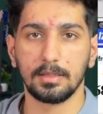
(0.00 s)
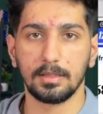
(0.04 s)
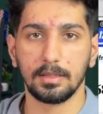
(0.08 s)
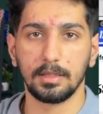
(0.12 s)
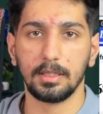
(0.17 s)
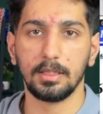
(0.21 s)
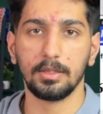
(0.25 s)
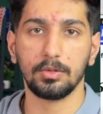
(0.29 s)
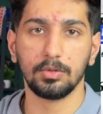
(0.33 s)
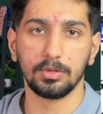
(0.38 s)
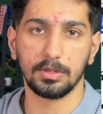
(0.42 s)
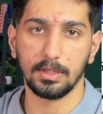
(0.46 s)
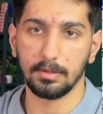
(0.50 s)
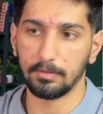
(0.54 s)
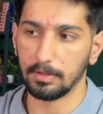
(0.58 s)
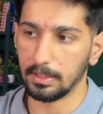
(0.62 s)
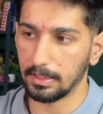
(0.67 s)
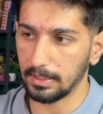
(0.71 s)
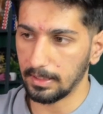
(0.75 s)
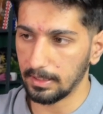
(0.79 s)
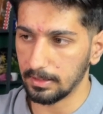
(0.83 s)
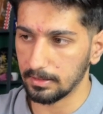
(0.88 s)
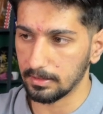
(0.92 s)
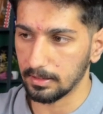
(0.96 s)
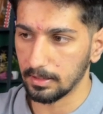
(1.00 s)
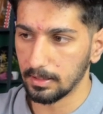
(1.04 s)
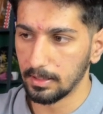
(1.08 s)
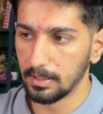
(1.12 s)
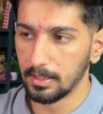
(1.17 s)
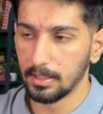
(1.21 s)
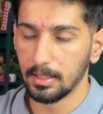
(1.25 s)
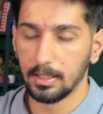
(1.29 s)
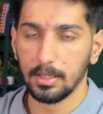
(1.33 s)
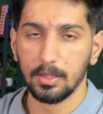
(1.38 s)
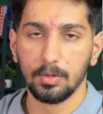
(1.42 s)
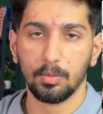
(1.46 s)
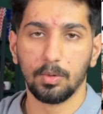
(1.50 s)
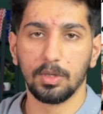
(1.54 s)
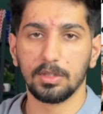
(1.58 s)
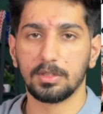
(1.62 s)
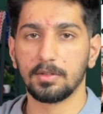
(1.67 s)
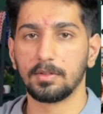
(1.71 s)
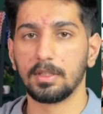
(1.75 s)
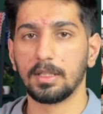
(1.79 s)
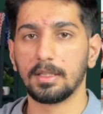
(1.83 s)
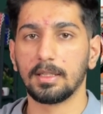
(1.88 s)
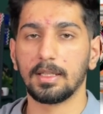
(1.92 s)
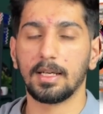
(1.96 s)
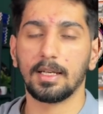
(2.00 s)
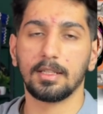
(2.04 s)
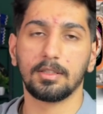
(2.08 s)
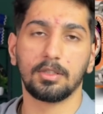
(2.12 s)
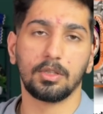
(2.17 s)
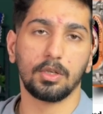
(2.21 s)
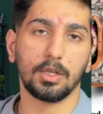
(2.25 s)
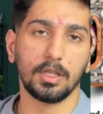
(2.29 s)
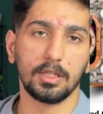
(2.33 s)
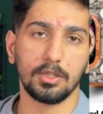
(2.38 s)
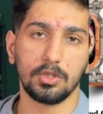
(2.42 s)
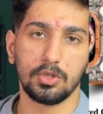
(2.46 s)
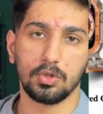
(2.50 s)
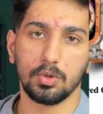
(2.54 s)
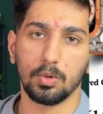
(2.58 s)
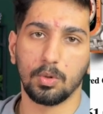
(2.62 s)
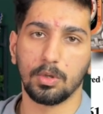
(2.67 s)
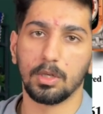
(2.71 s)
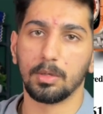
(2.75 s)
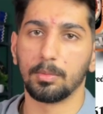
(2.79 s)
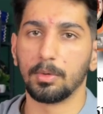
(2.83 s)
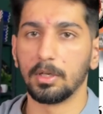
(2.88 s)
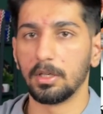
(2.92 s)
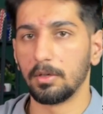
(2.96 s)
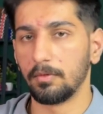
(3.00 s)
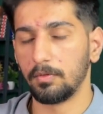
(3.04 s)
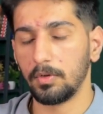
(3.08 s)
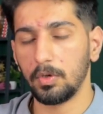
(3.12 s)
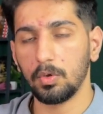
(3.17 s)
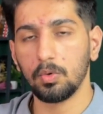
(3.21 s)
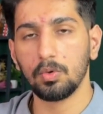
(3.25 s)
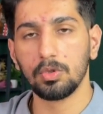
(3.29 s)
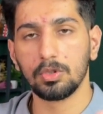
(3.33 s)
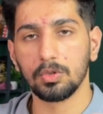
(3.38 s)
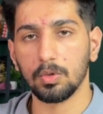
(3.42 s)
3 to 7 days. Once you've done that, you can sort it by reviews,